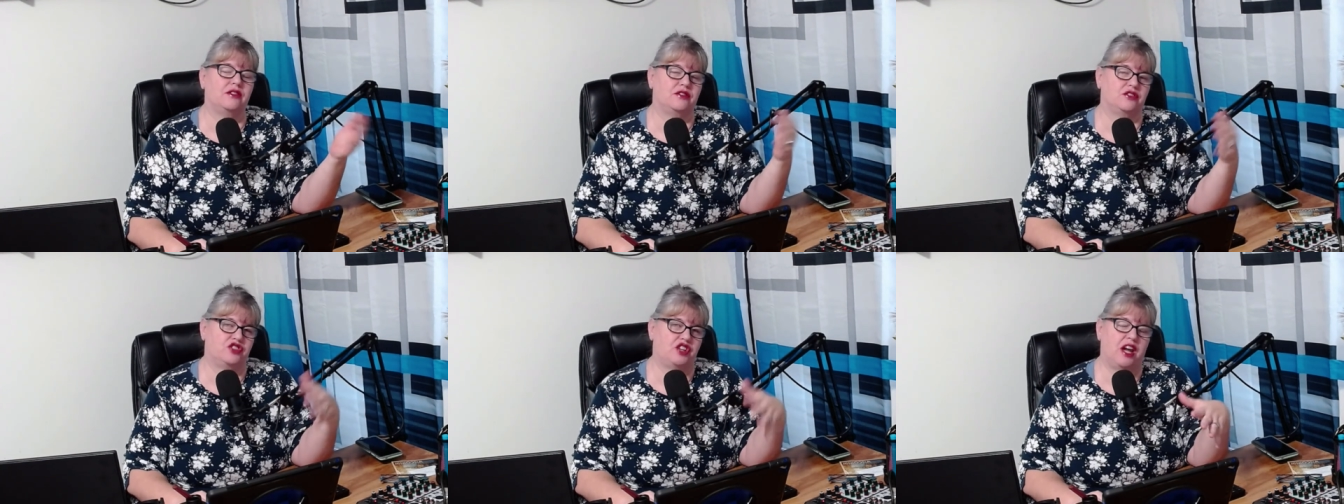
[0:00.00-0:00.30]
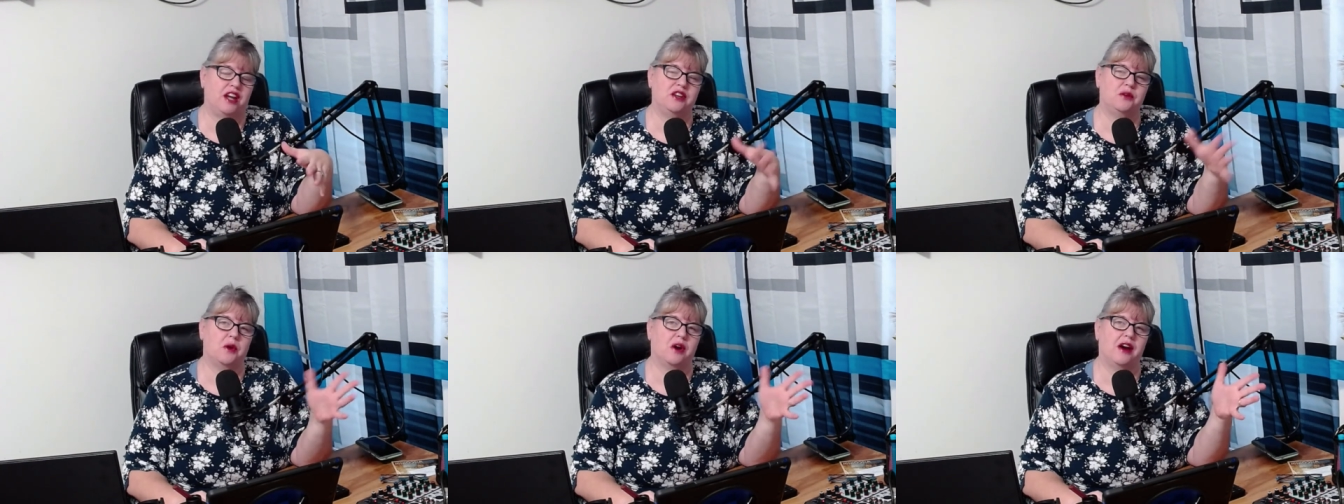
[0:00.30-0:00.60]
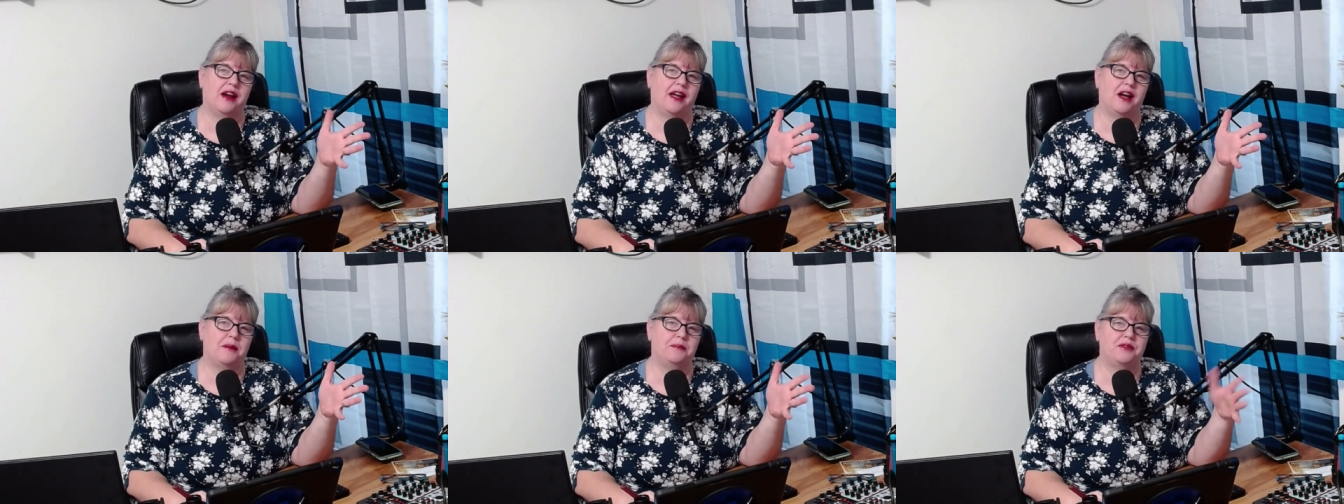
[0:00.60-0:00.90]

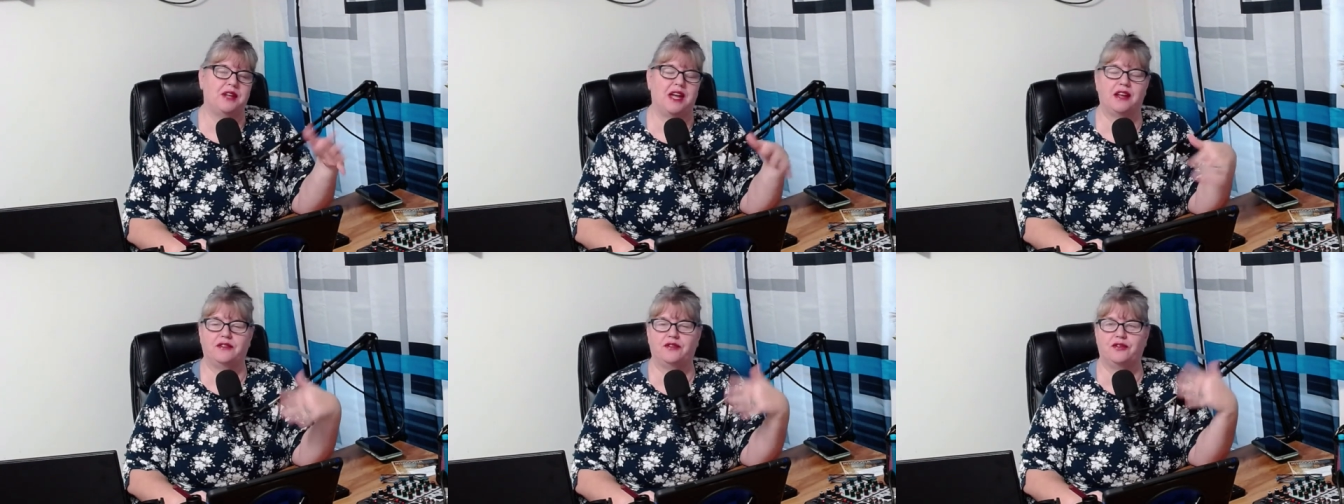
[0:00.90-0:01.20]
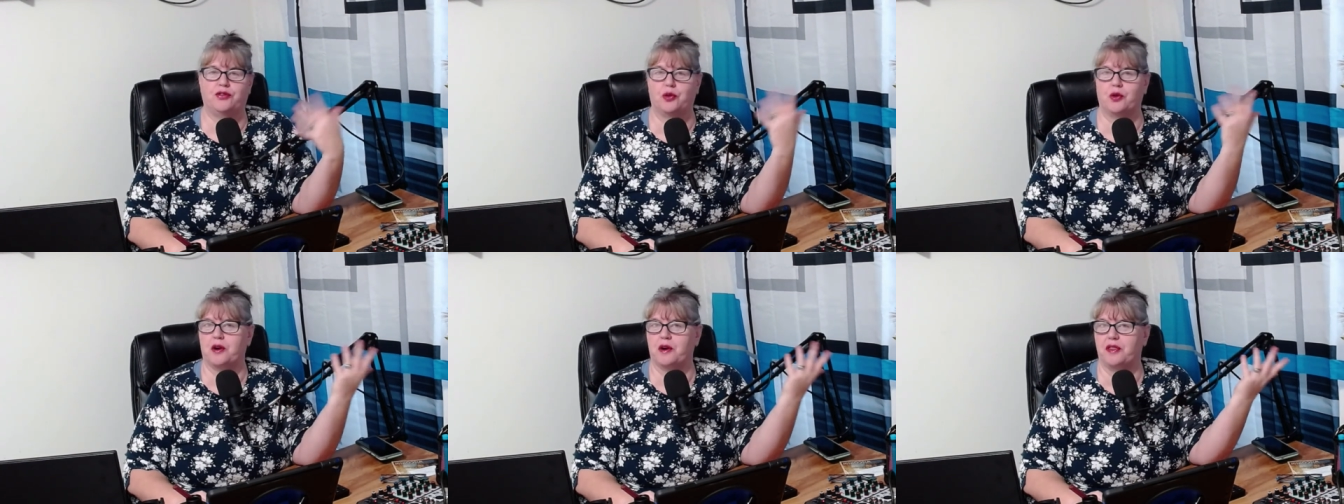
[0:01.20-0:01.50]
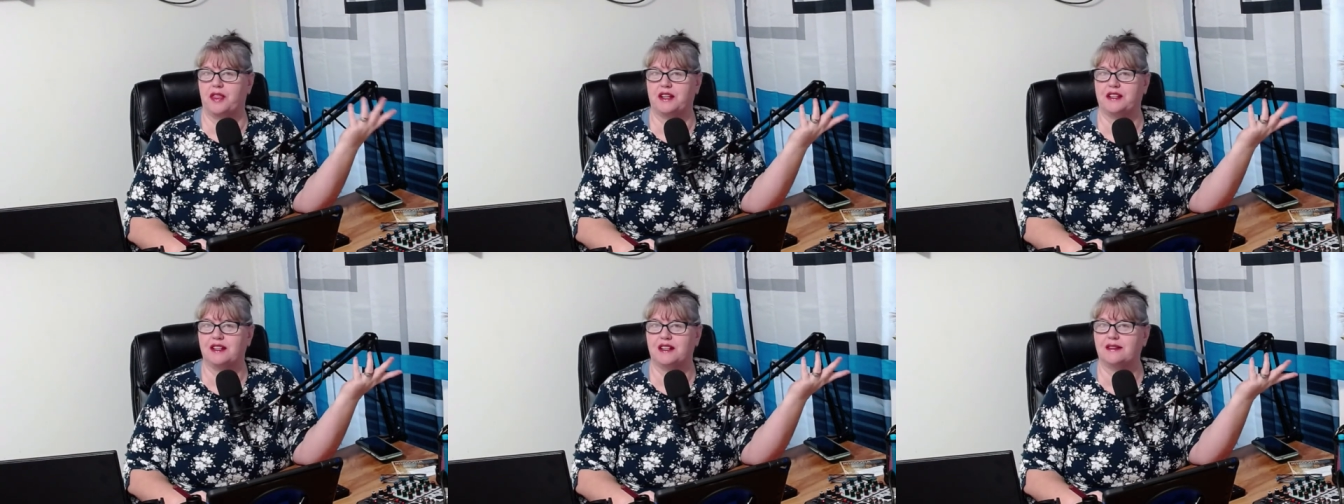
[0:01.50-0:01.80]
January update for
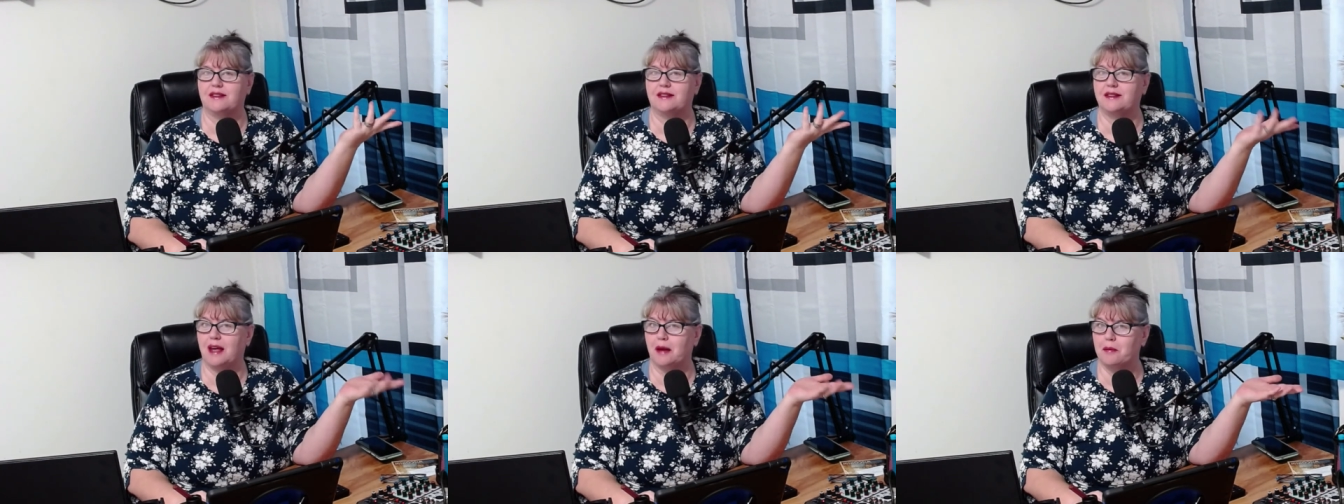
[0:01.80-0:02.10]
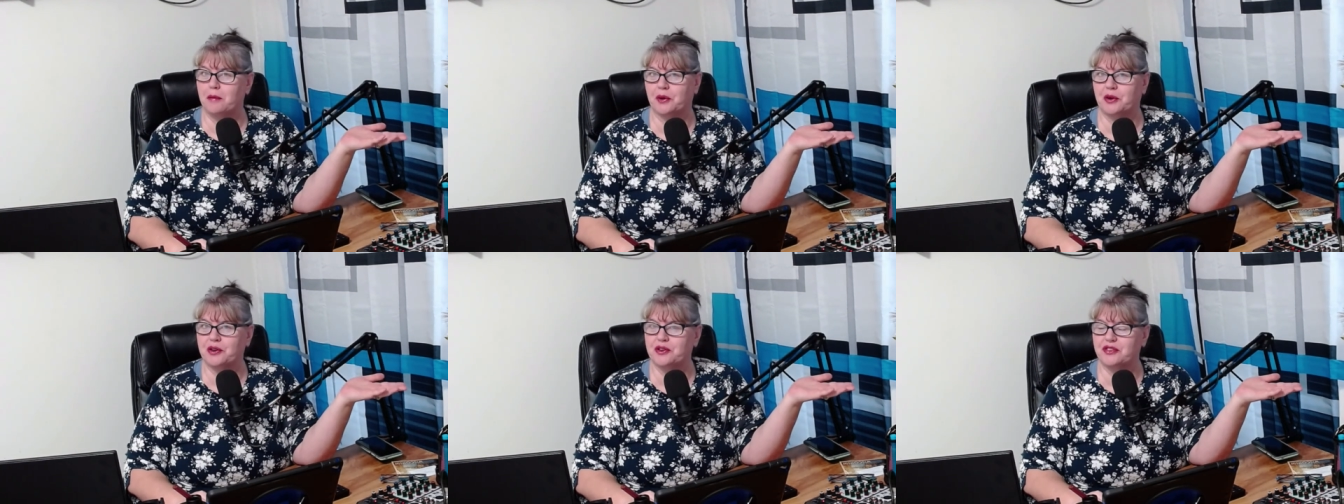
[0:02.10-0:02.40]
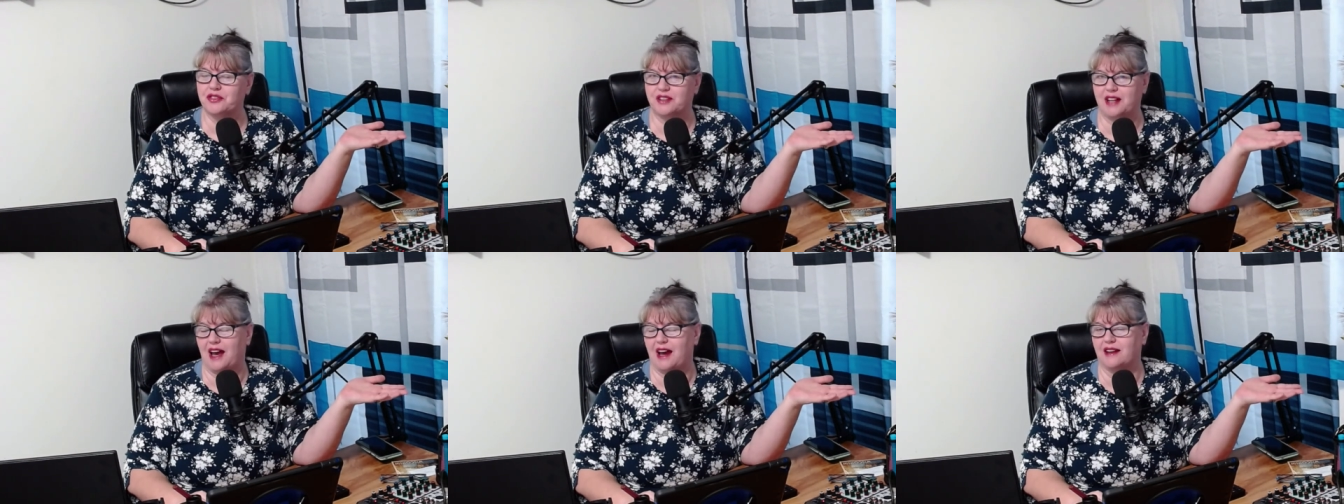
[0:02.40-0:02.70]
the December
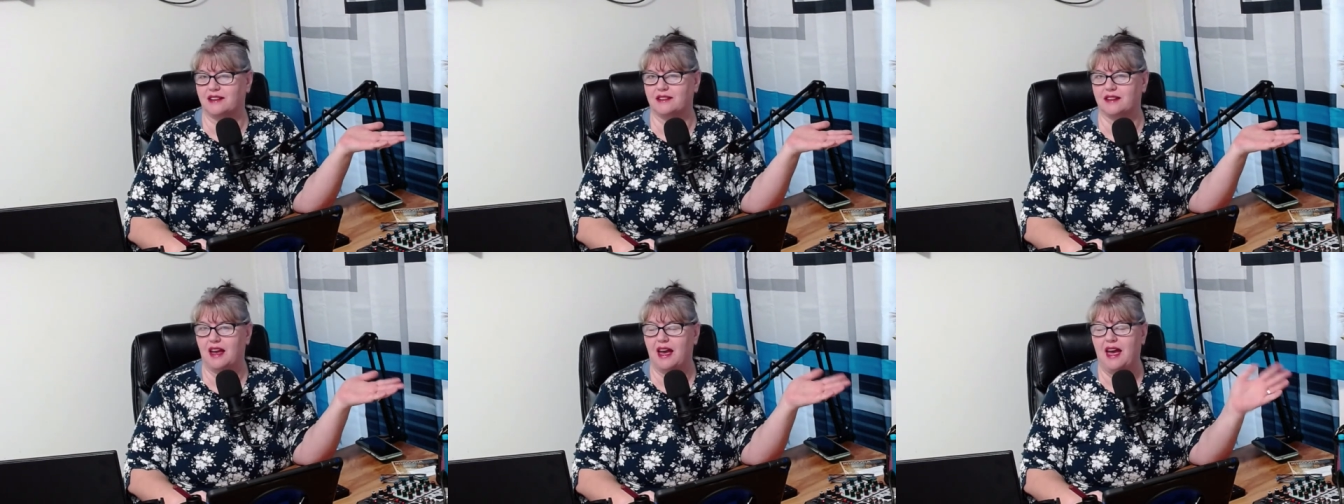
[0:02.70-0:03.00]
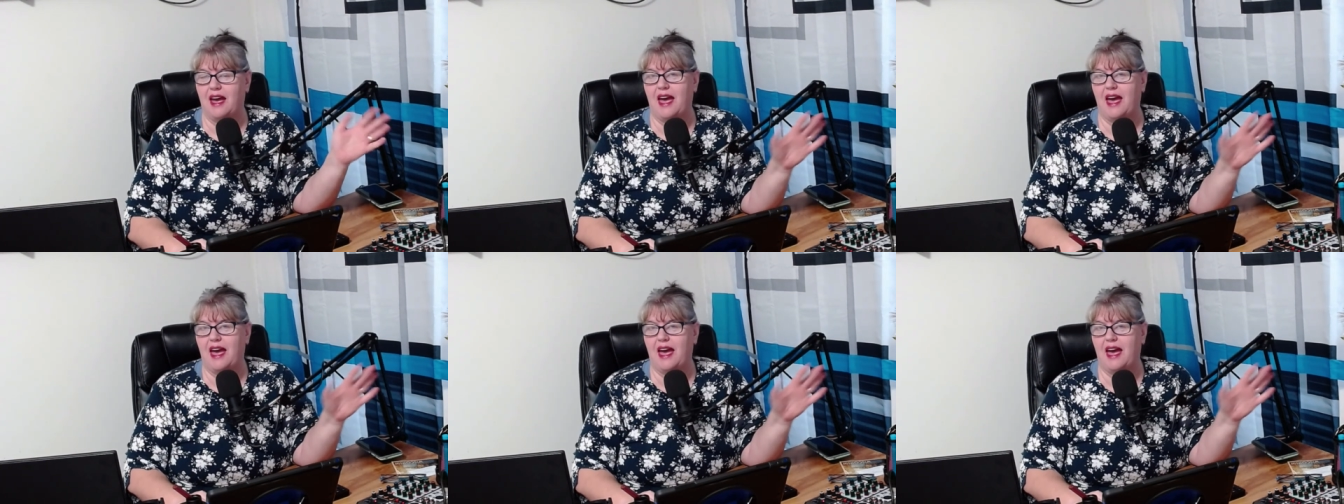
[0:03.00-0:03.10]
stats.